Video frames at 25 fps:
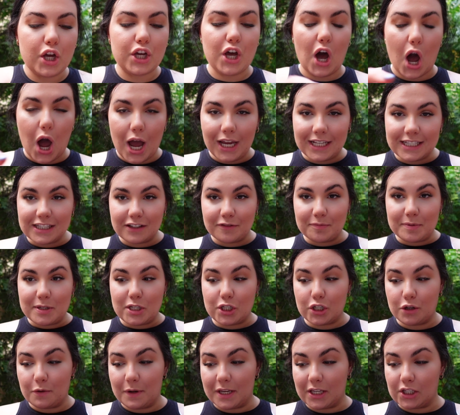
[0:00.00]
Guys, I've been
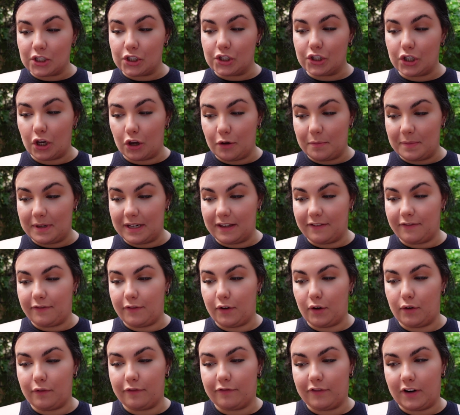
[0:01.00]
doing so many
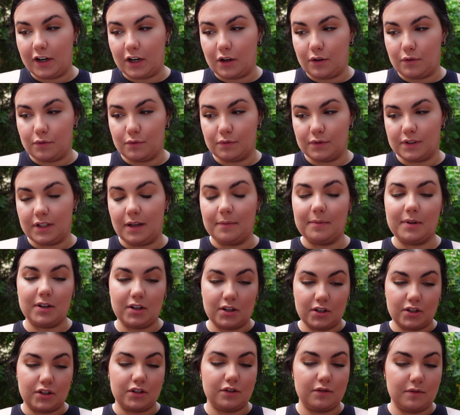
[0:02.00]
faux freckles. I'm going
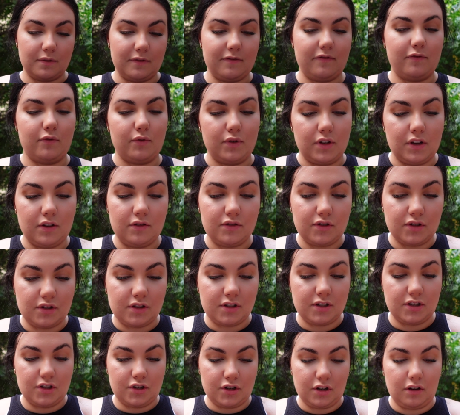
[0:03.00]
to do it for you
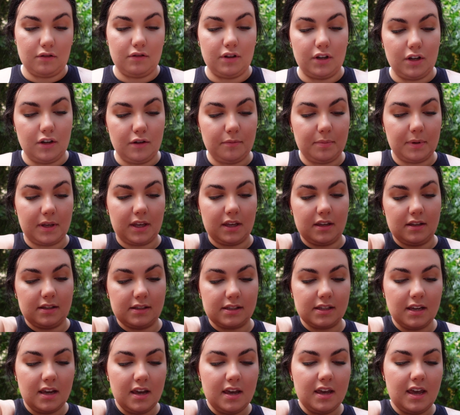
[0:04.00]
just to show you
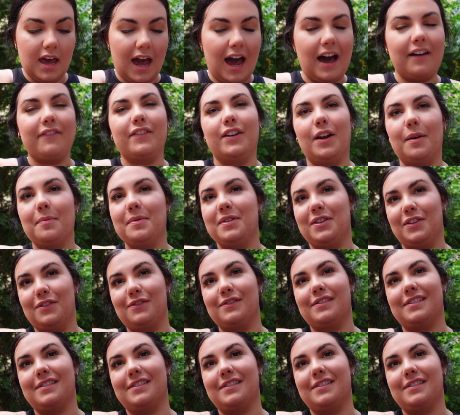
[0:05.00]
because haven't I been